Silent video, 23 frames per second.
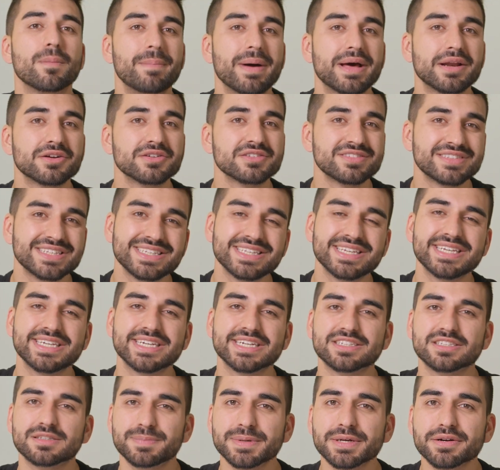a better syncing
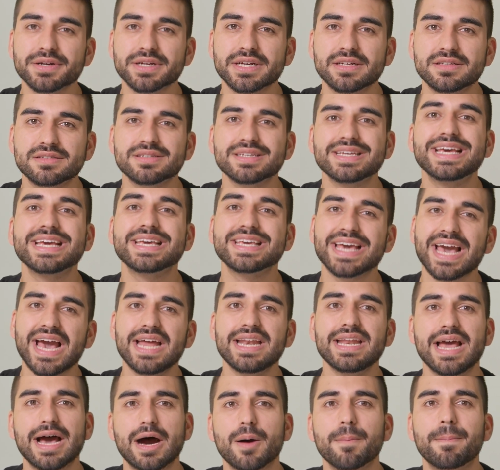experience, it can
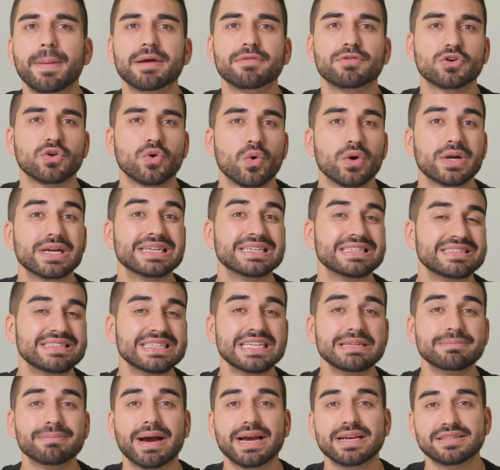help by recording
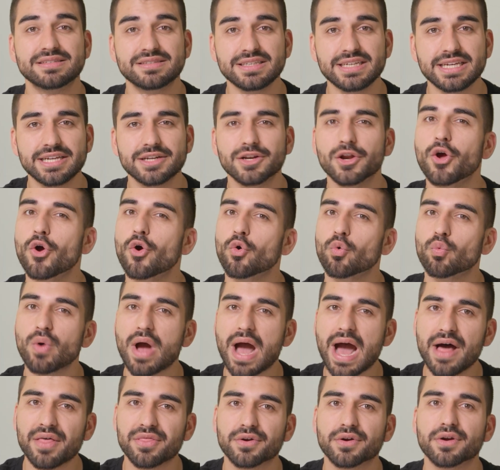scene by scene
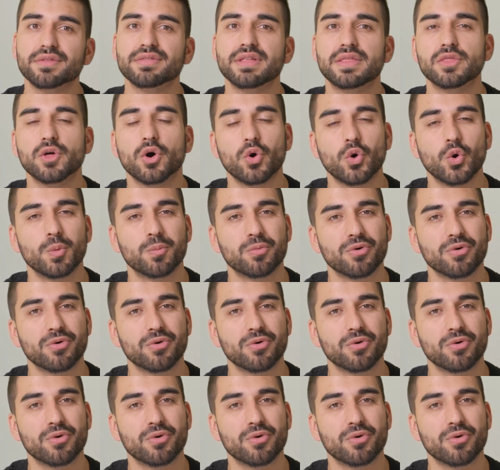rather than the whole